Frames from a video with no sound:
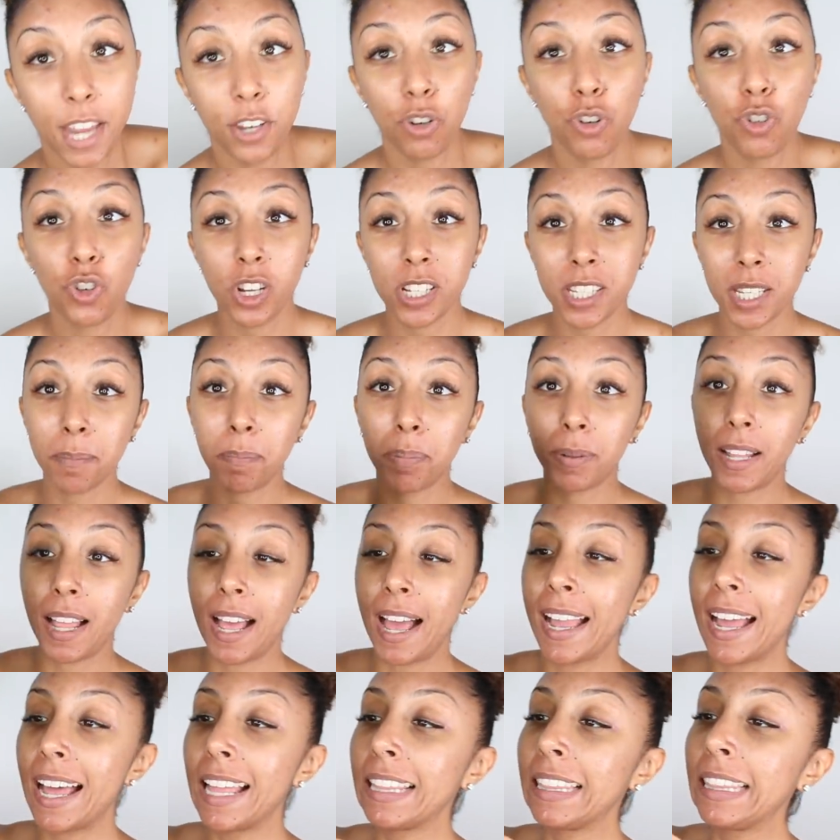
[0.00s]
and you just
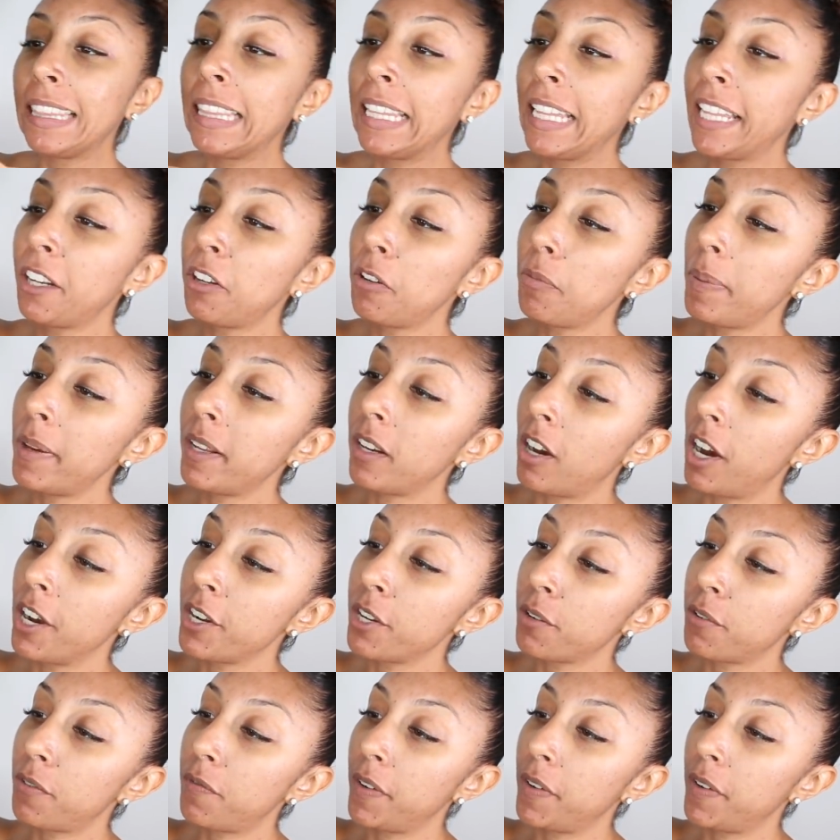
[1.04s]
apply a little bit on your